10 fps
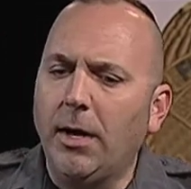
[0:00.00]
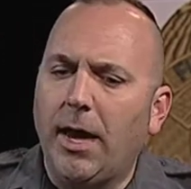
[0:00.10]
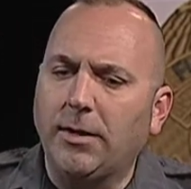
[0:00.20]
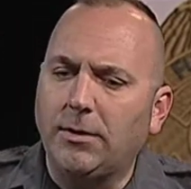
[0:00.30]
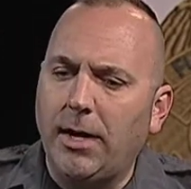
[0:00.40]

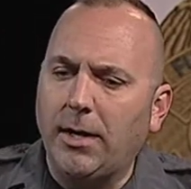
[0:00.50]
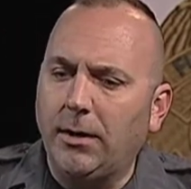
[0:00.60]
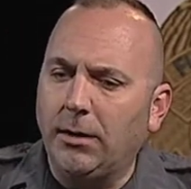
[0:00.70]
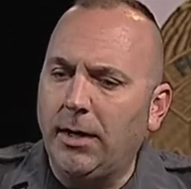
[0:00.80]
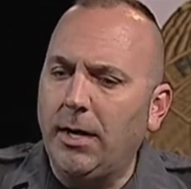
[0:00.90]
And
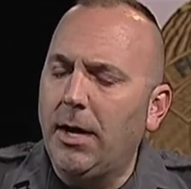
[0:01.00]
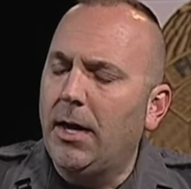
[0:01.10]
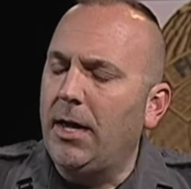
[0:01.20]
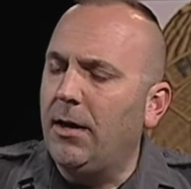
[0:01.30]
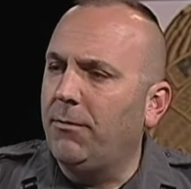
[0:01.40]
secondly,
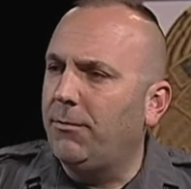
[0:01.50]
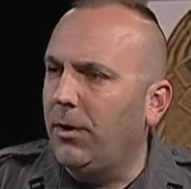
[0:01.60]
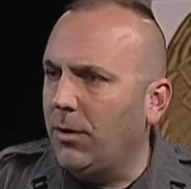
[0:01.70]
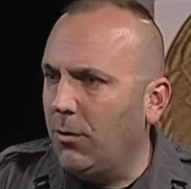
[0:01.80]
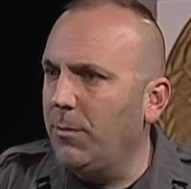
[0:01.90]
if
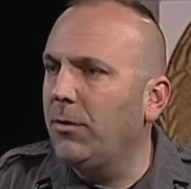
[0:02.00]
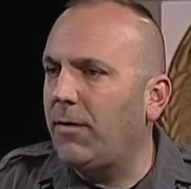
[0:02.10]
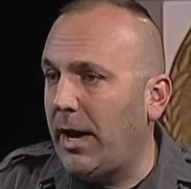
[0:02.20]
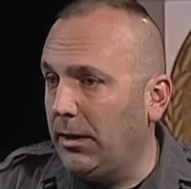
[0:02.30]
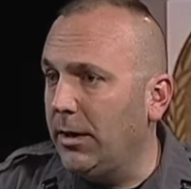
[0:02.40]
a criminal
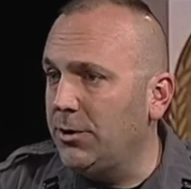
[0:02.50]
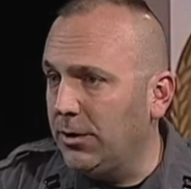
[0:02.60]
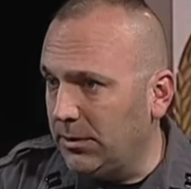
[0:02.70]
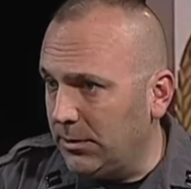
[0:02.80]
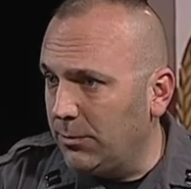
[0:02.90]
violation
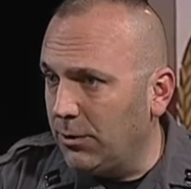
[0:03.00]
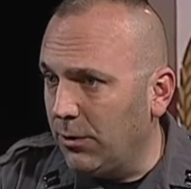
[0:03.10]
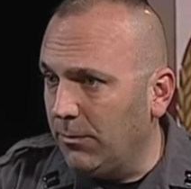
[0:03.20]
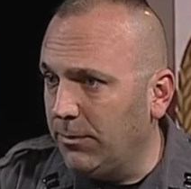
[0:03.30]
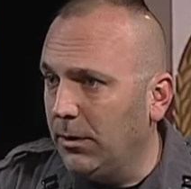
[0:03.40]
is
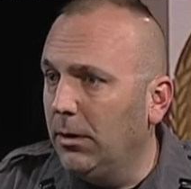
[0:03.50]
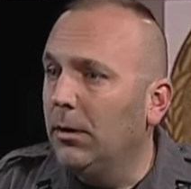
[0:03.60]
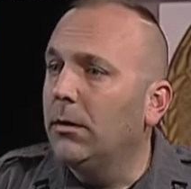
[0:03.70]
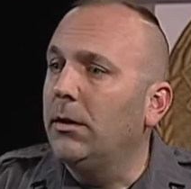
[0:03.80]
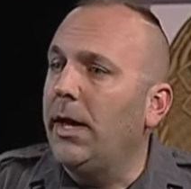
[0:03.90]
observed,
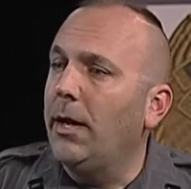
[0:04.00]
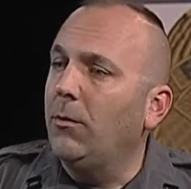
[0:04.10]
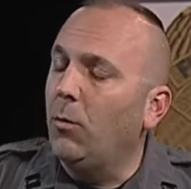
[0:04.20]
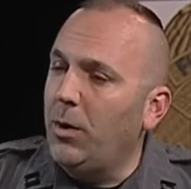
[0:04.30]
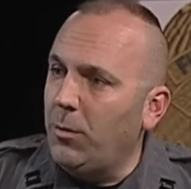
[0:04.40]

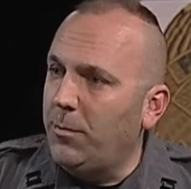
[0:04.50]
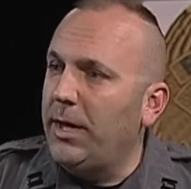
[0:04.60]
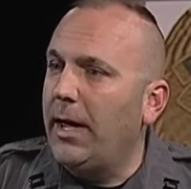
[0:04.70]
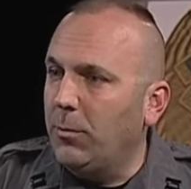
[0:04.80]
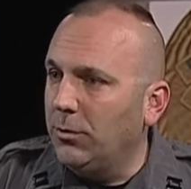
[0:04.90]
then we would be
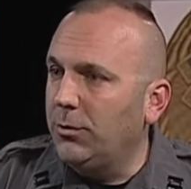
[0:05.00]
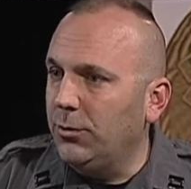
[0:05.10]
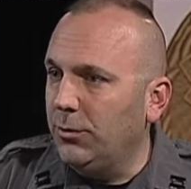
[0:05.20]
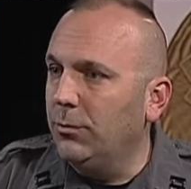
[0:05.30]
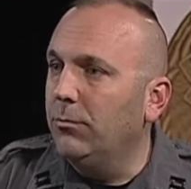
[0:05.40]
able
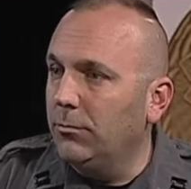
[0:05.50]
to